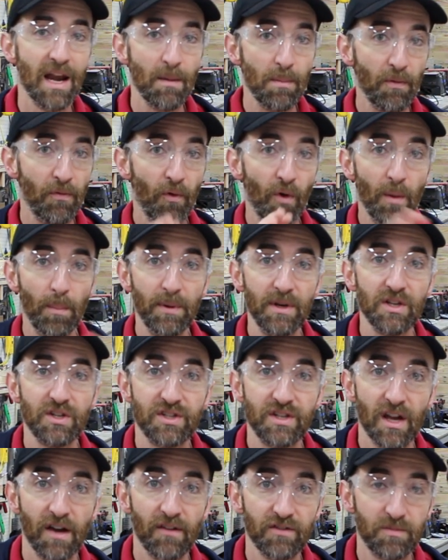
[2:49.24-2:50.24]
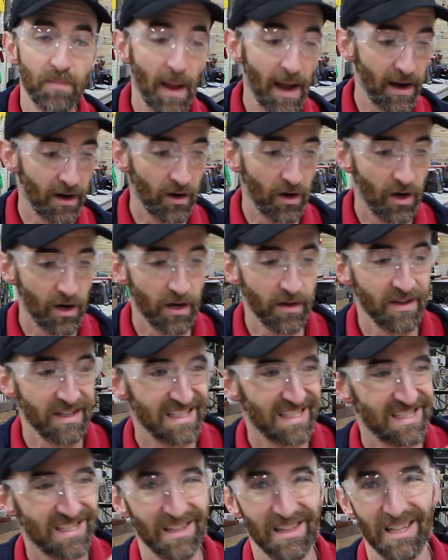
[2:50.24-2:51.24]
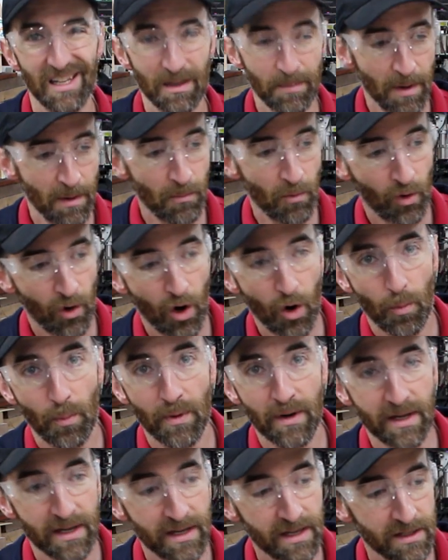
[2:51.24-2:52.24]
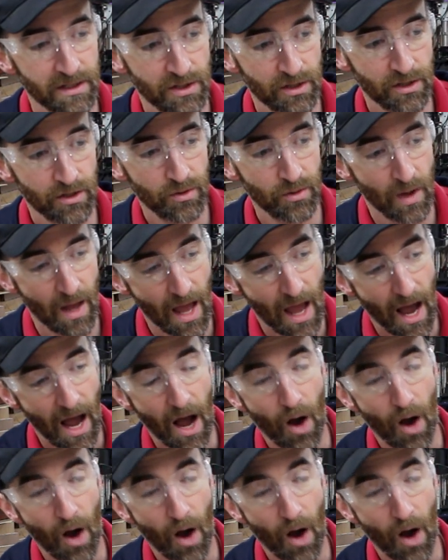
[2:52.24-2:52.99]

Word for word: Now before I put the shelves back on, and this is a little bit more open to get to,